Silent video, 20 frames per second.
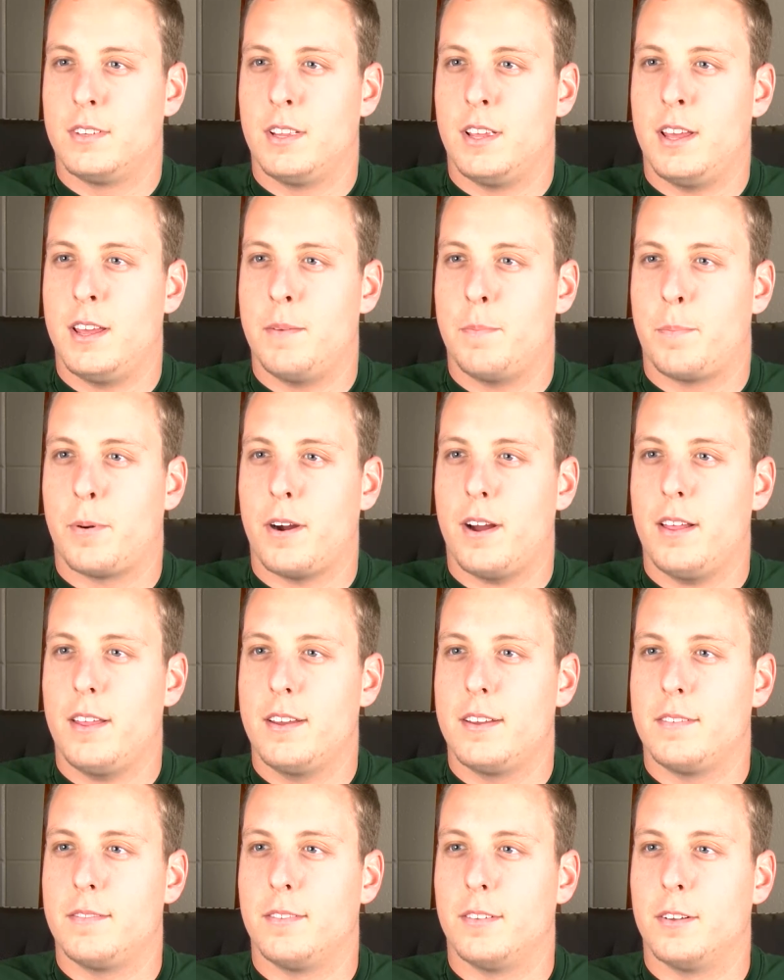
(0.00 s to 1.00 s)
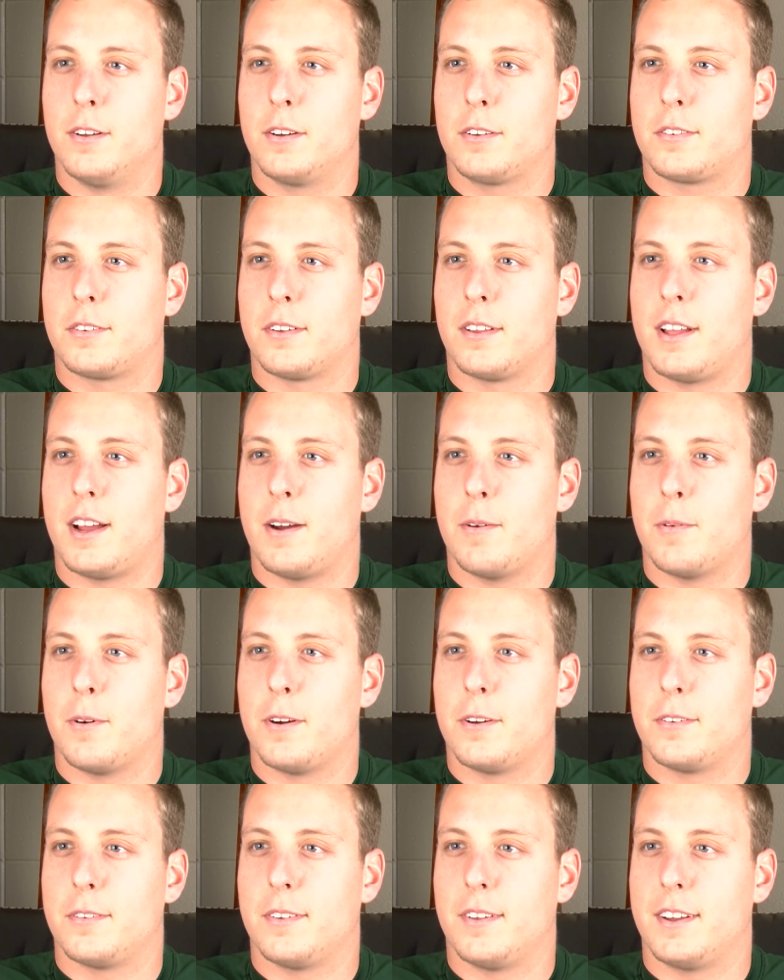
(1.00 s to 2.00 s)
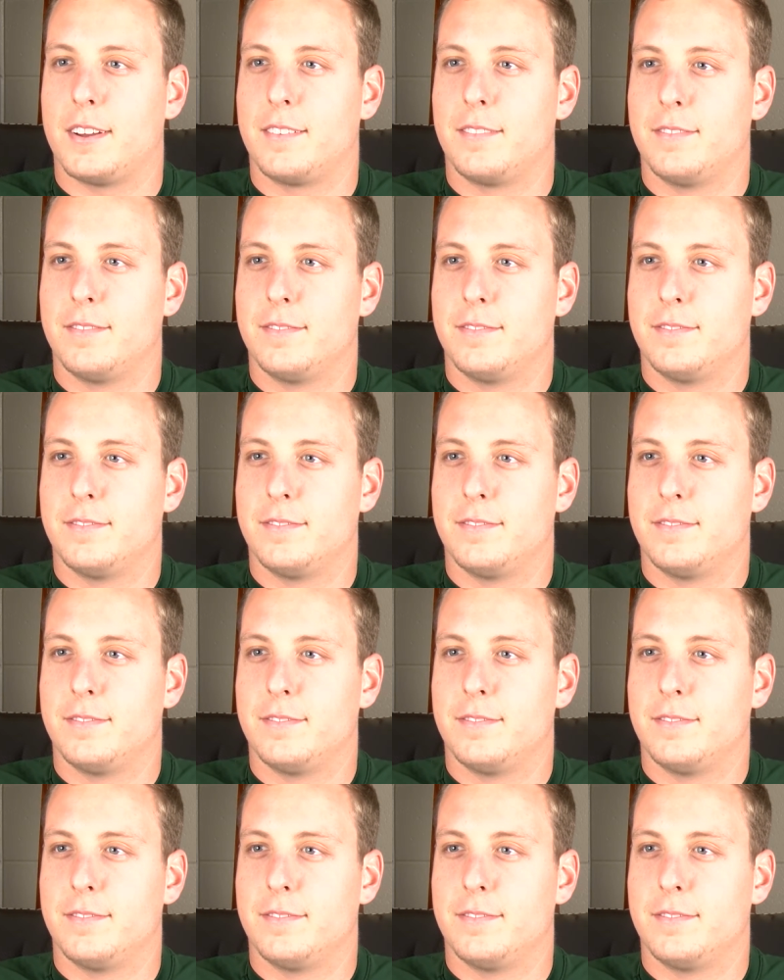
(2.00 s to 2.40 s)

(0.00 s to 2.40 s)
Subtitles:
It probably looks a lot worse, like